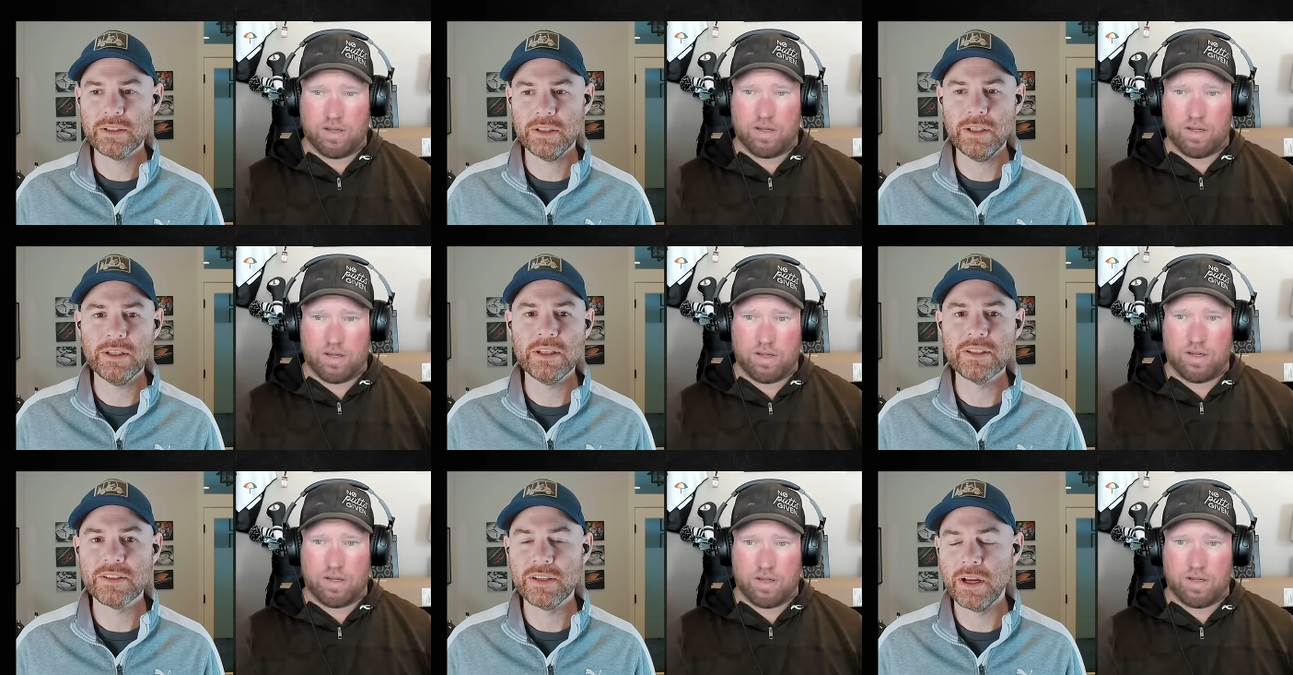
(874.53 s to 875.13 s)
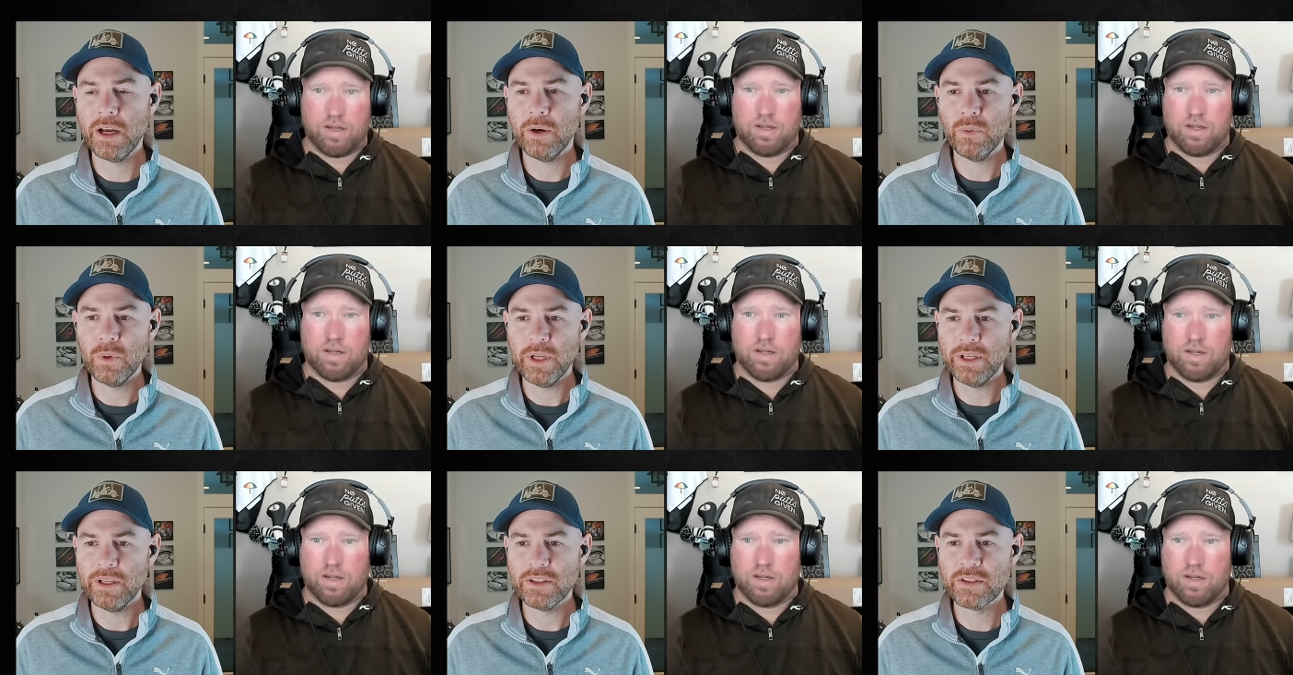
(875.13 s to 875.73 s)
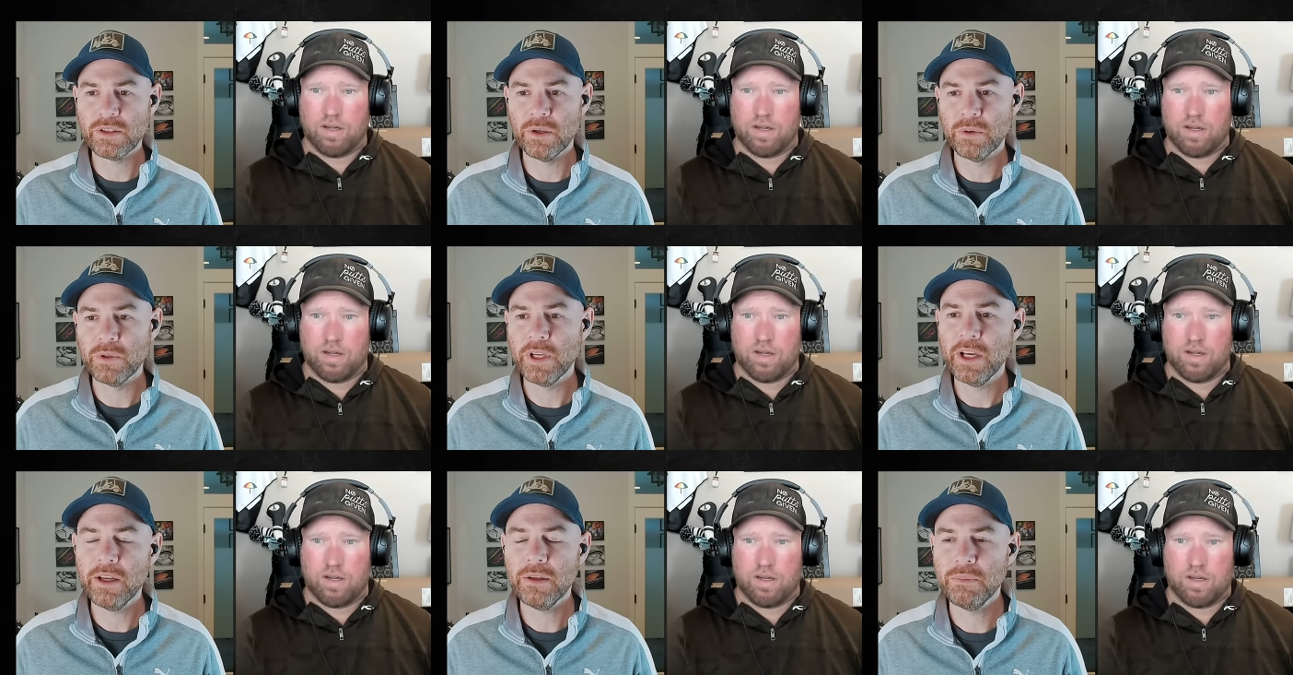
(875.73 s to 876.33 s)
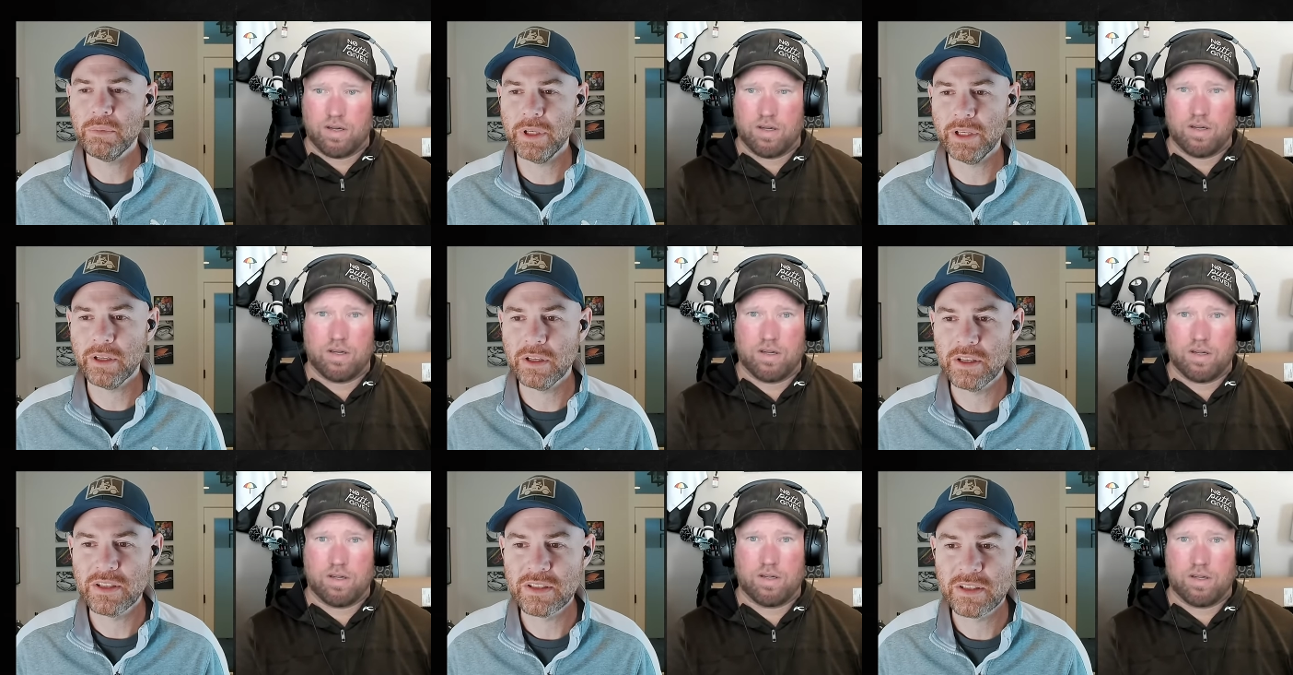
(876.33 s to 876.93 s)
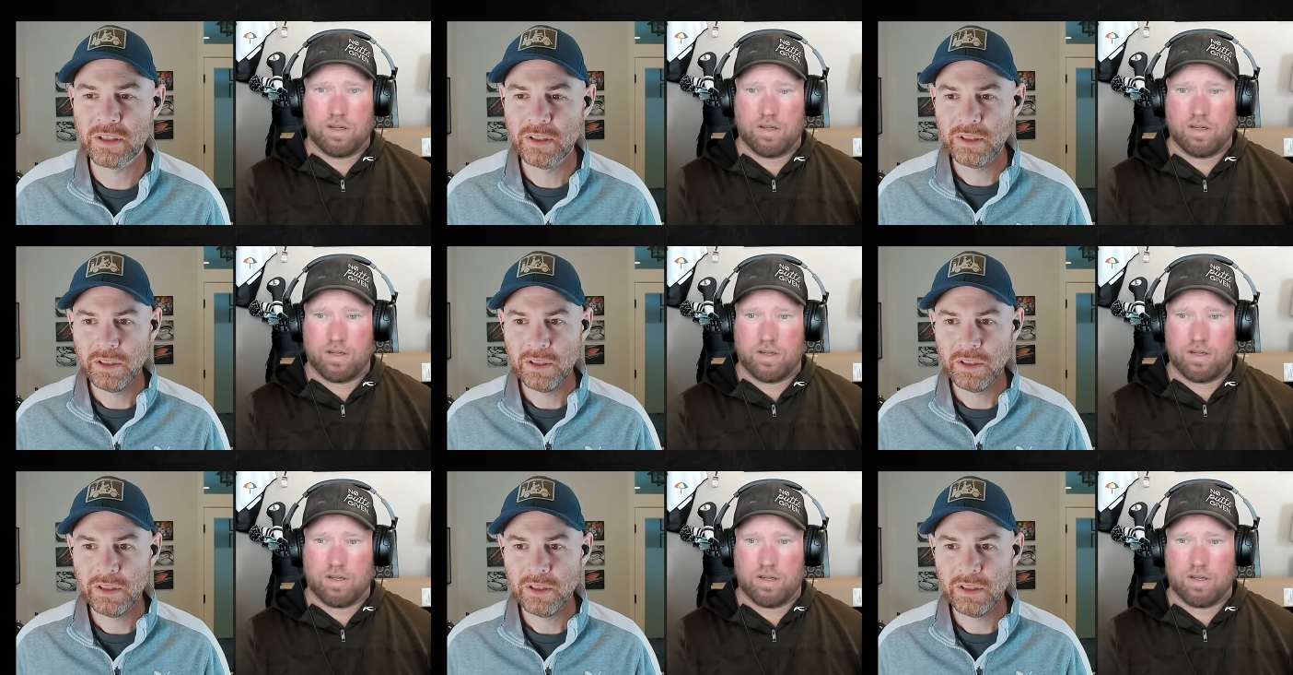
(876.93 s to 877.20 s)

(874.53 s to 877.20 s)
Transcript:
Speaker 1: it is not written in stone yet because